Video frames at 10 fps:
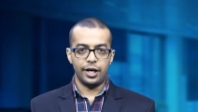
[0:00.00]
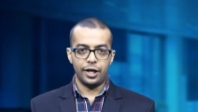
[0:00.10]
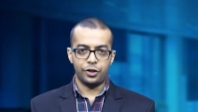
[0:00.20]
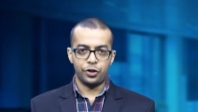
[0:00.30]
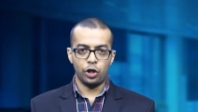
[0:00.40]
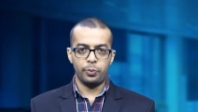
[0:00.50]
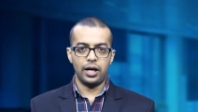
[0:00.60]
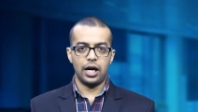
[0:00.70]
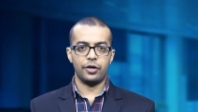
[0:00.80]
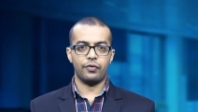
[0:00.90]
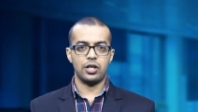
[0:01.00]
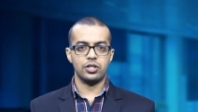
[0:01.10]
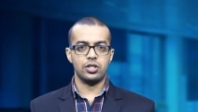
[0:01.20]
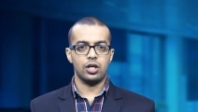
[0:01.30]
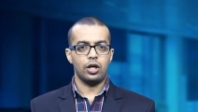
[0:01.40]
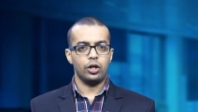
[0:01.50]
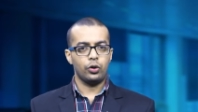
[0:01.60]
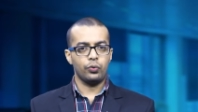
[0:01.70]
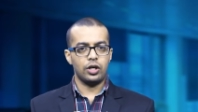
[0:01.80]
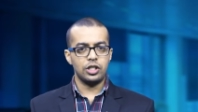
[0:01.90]
it should be advanced
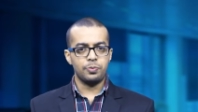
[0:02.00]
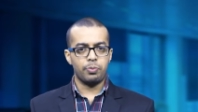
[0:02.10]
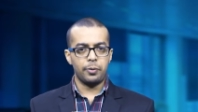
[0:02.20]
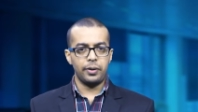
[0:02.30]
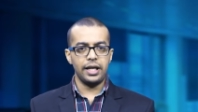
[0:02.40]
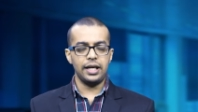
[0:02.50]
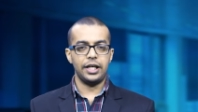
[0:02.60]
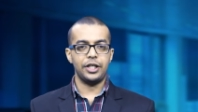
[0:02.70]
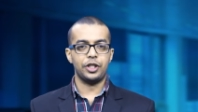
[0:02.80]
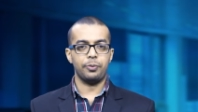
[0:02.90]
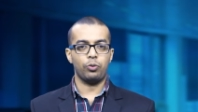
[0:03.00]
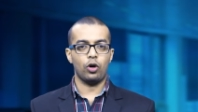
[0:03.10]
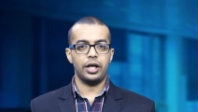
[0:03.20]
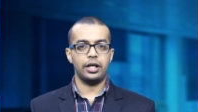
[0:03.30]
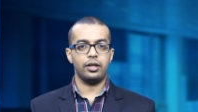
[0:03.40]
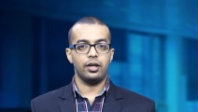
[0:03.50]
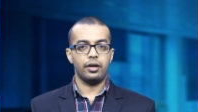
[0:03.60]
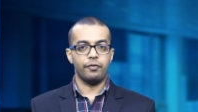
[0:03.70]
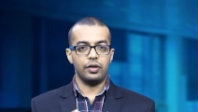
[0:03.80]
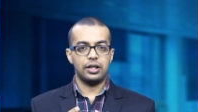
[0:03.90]
towards permitting each employee
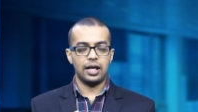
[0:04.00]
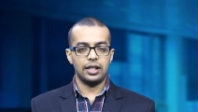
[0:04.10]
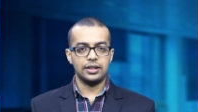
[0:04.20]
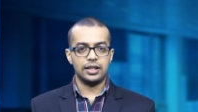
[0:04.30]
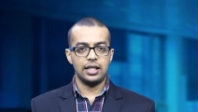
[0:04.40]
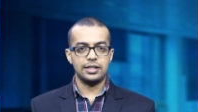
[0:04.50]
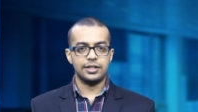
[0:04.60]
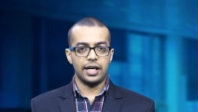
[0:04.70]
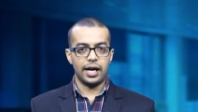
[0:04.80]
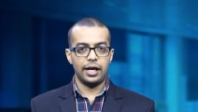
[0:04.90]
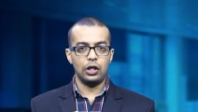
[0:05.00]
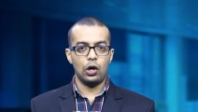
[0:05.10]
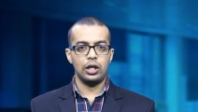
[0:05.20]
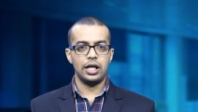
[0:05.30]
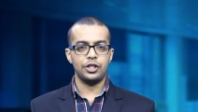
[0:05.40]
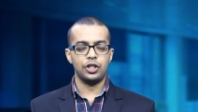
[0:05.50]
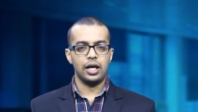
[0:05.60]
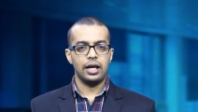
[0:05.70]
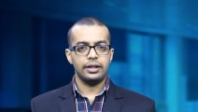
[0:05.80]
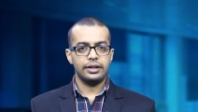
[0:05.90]
with the skills and knowledge
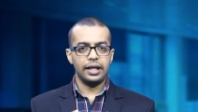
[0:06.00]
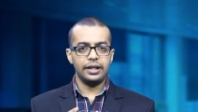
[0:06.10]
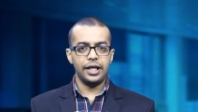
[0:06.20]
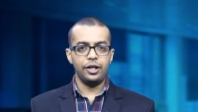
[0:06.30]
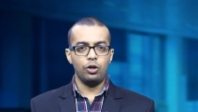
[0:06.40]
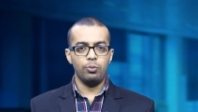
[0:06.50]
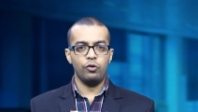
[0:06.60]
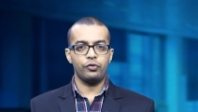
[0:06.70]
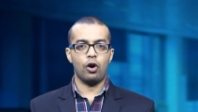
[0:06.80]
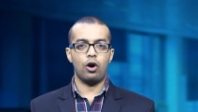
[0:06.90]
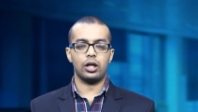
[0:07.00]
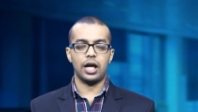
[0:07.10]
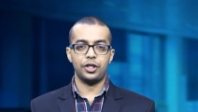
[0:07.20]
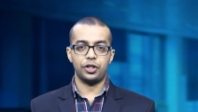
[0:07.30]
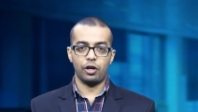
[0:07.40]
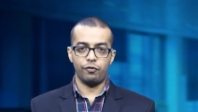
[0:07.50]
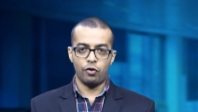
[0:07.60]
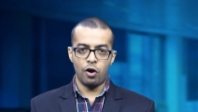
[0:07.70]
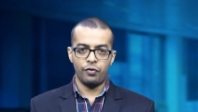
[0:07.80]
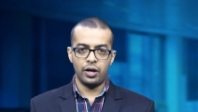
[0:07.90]
they need to move the organization
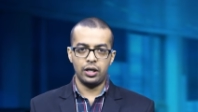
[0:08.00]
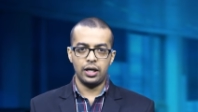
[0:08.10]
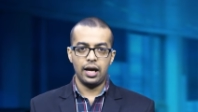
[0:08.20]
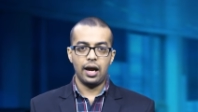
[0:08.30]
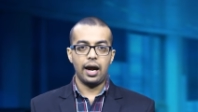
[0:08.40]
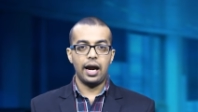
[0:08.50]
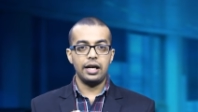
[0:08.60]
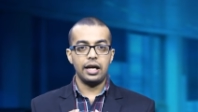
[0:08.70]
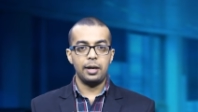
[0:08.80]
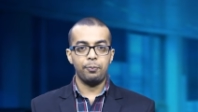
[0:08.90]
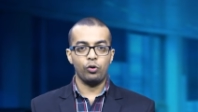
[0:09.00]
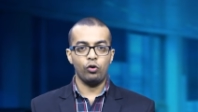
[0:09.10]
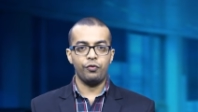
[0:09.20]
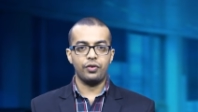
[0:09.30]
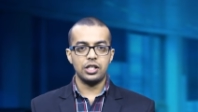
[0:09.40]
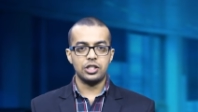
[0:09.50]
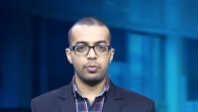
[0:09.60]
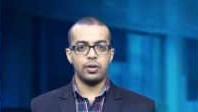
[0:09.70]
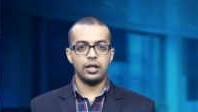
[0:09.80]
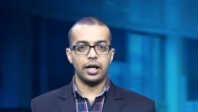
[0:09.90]
forward and improve
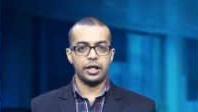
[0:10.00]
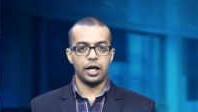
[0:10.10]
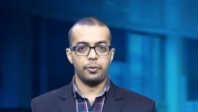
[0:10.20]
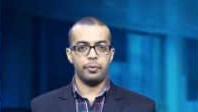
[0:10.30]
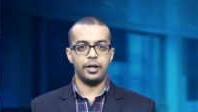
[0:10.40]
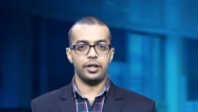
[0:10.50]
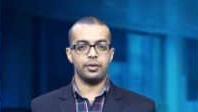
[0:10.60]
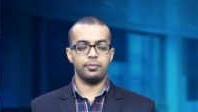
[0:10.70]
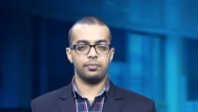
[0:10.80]
customer contentment.